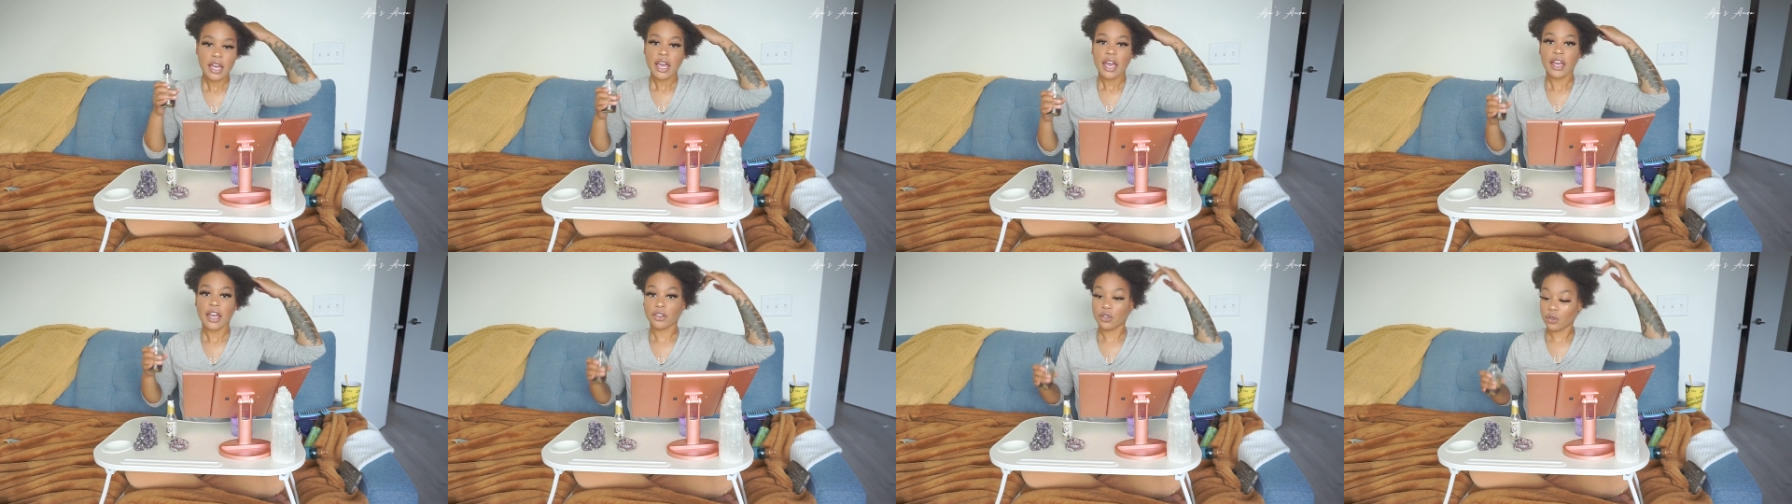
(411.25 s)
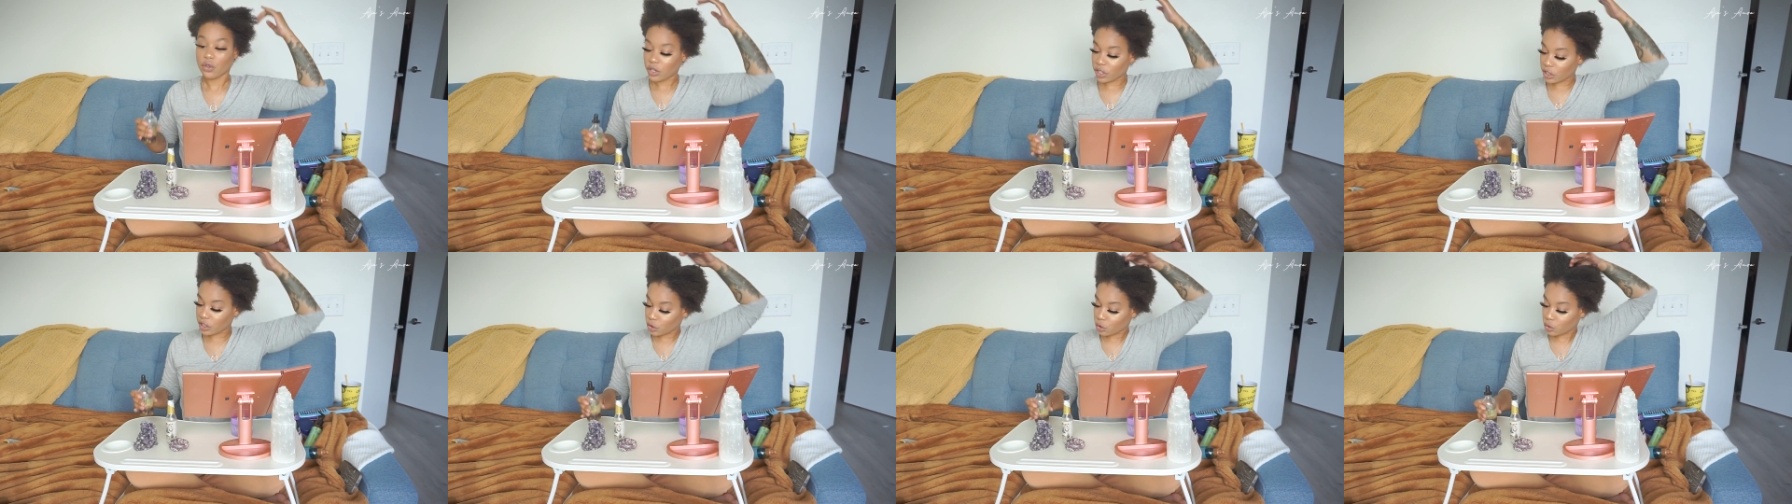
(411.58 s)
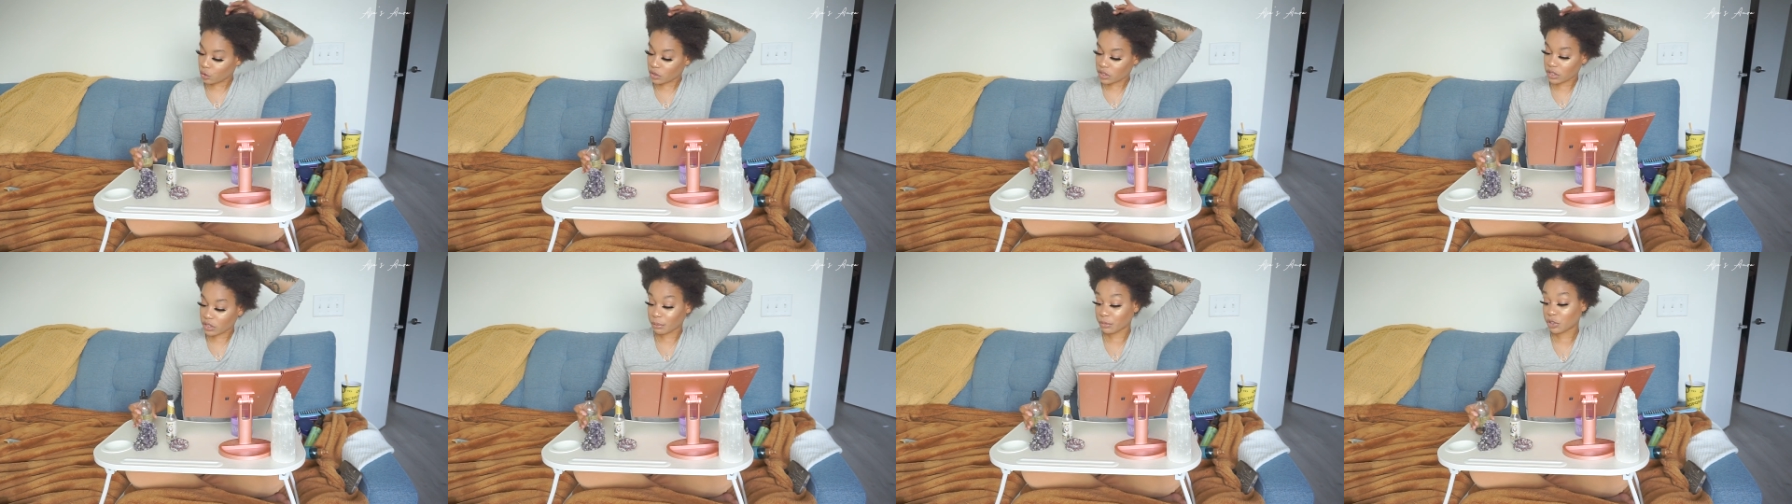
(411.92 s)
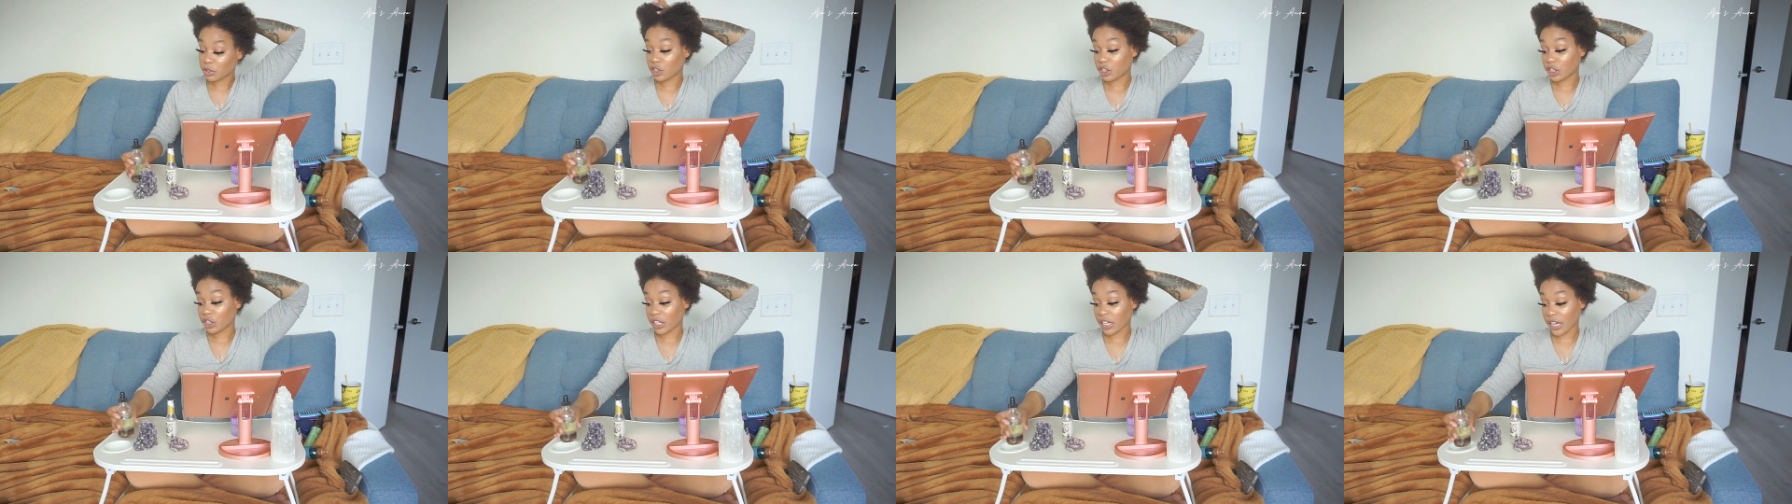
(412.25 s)
And you can do some
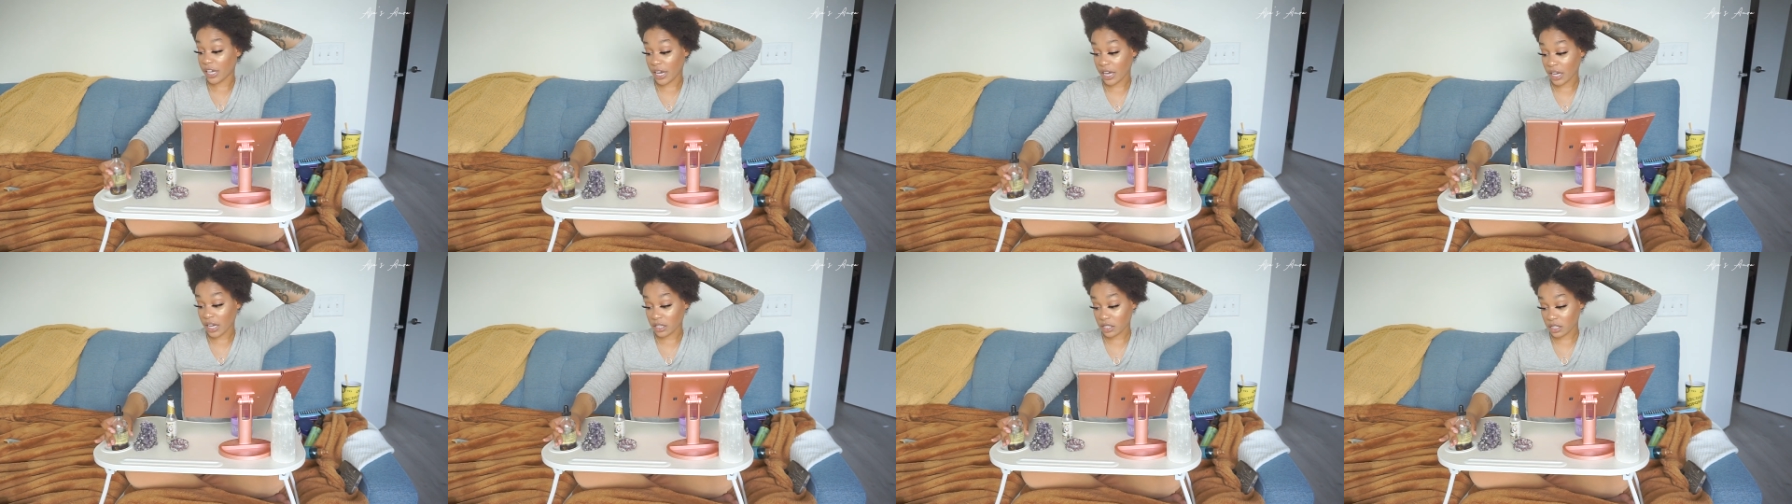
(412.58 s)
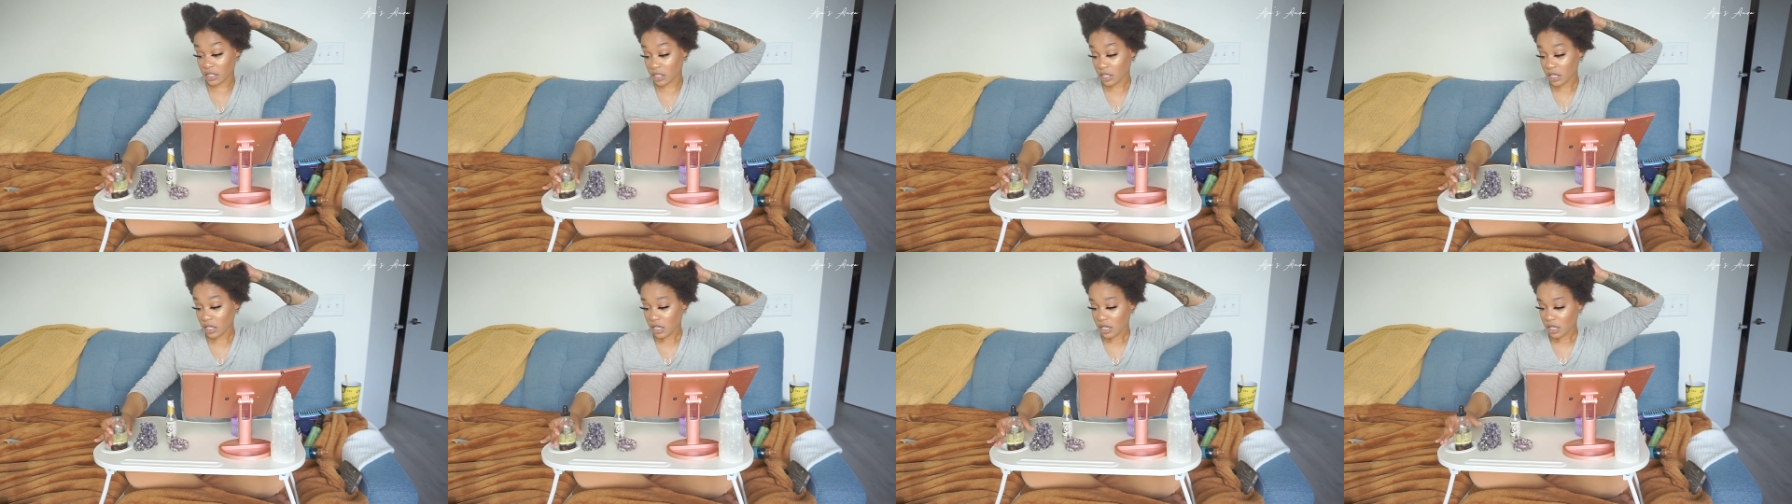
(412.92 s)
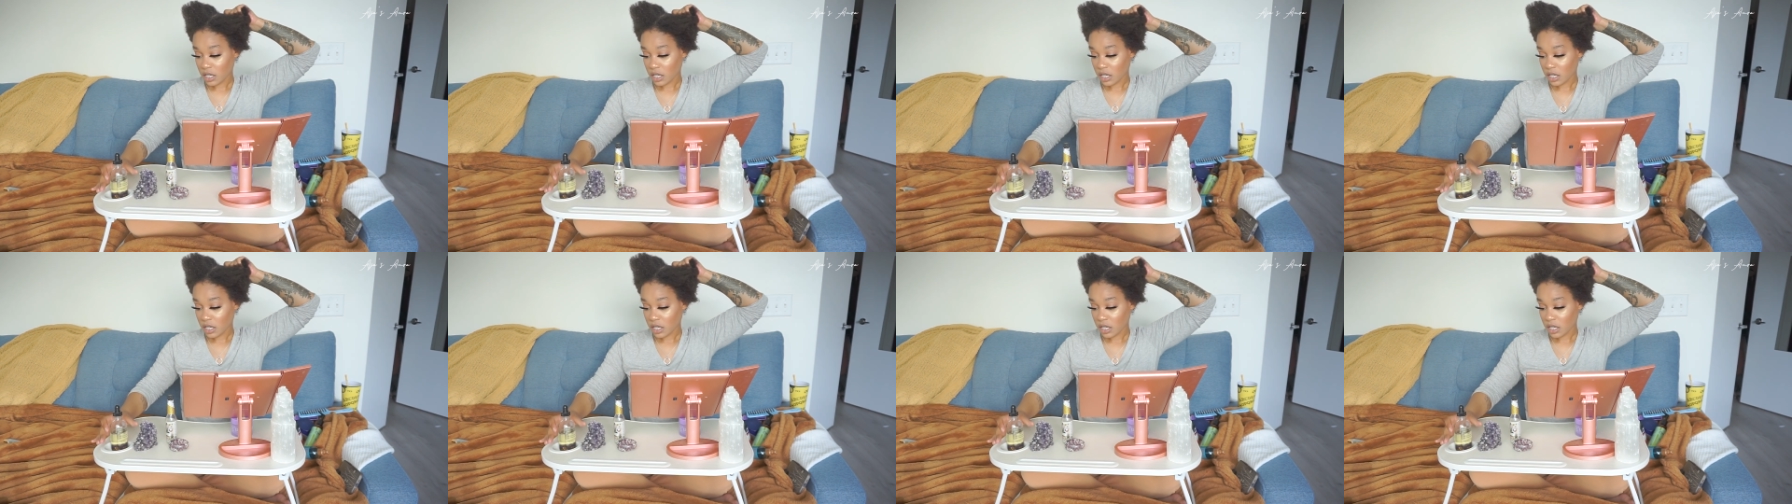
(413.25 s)
chants,